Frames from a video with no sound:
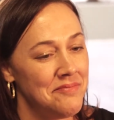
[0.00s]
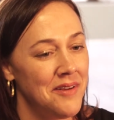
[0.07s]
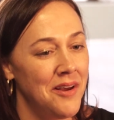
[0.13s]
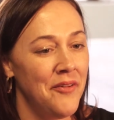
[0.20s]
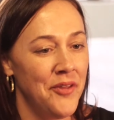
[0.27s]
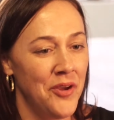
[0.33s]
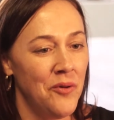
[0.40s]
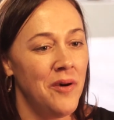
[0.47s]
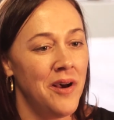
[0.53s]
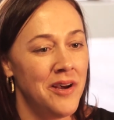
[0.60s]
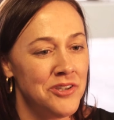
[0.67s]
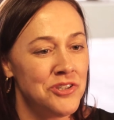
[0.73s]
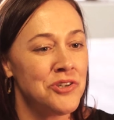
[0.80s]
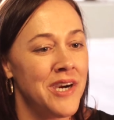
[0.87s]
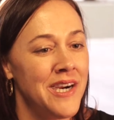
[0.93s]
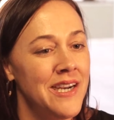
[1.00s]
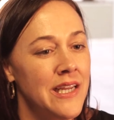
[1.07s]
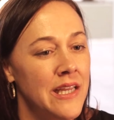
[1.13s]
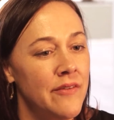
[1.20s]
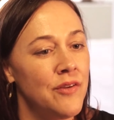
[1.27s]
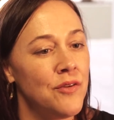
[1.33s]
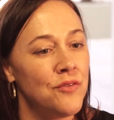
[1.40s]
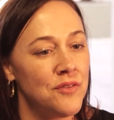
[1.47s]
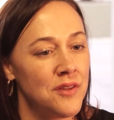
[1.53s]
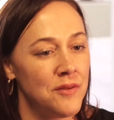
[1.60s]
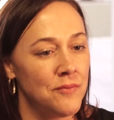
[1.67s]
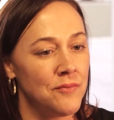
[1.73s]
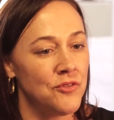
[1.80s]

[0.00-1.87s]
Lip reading: although I'll try to give you some